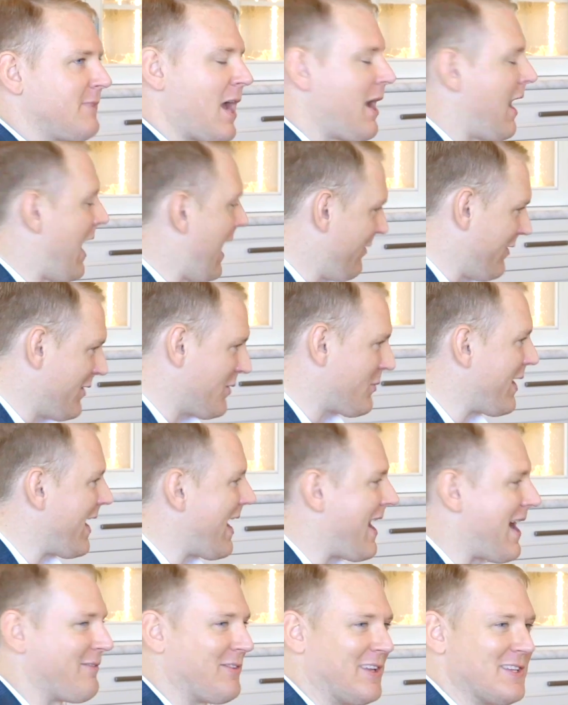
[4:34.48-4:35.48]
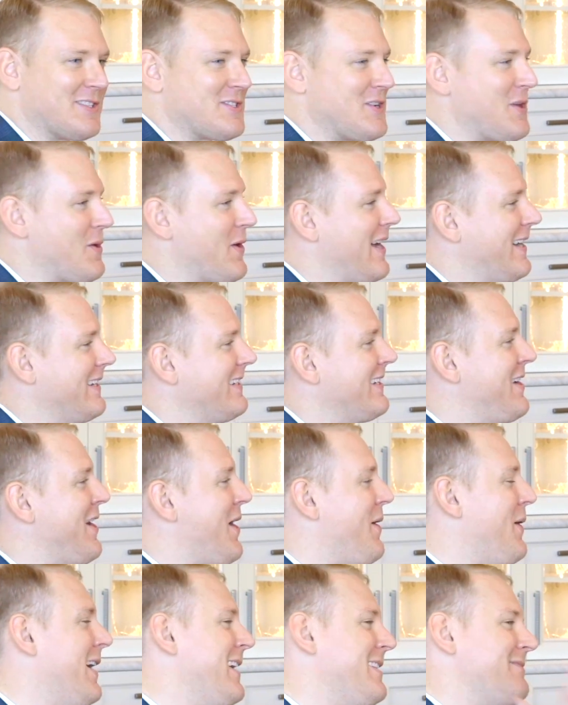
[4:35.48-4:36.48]
I think we have. Let's do it. You
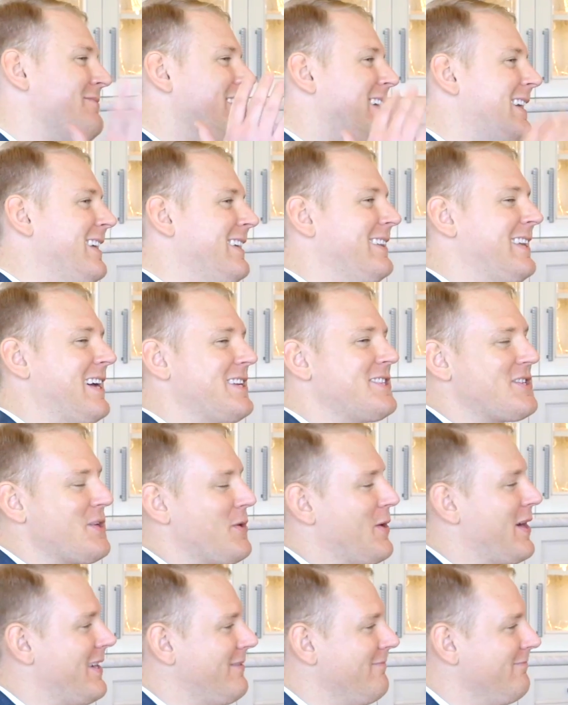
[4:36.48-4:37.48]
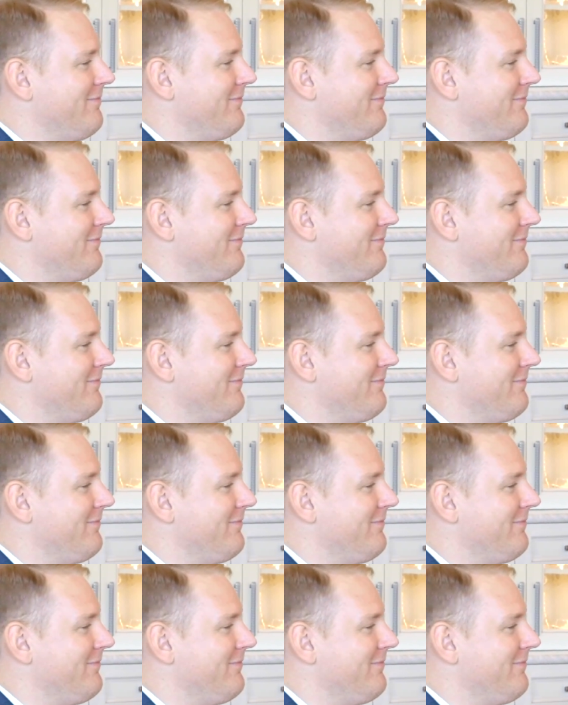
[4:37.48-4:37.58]
know what? Let's do it.